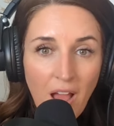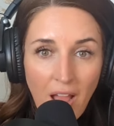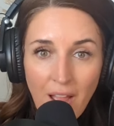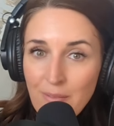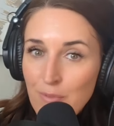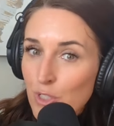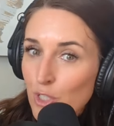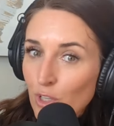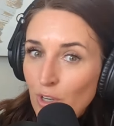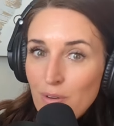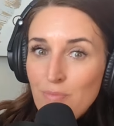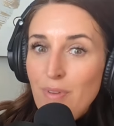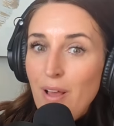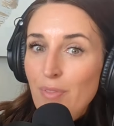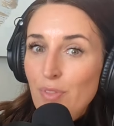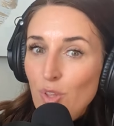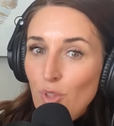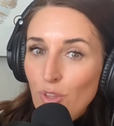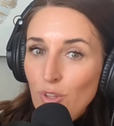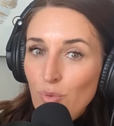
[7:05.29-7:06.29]
I'm sure I'm
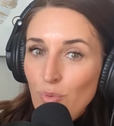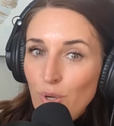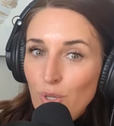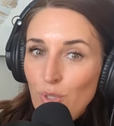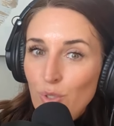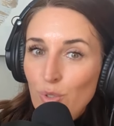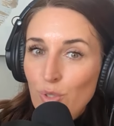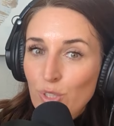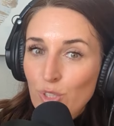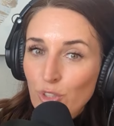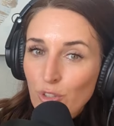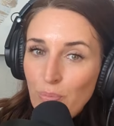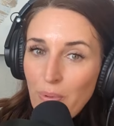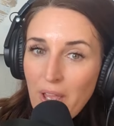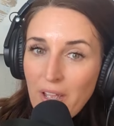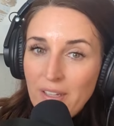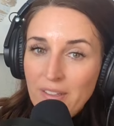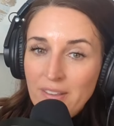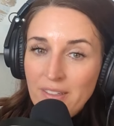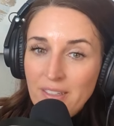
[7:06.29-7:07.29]
not the only one who can look
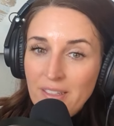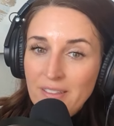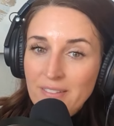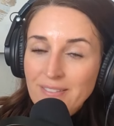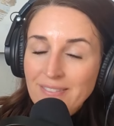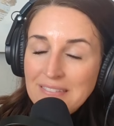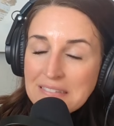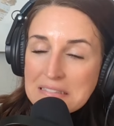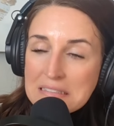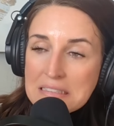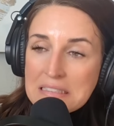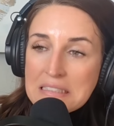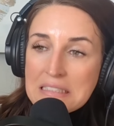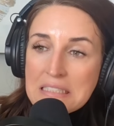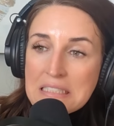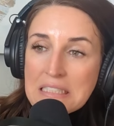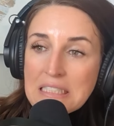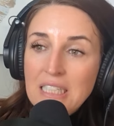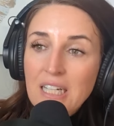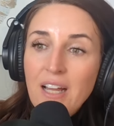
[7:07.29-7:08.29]
back and think,
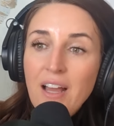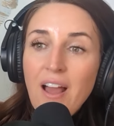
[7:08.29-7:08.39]
ugh,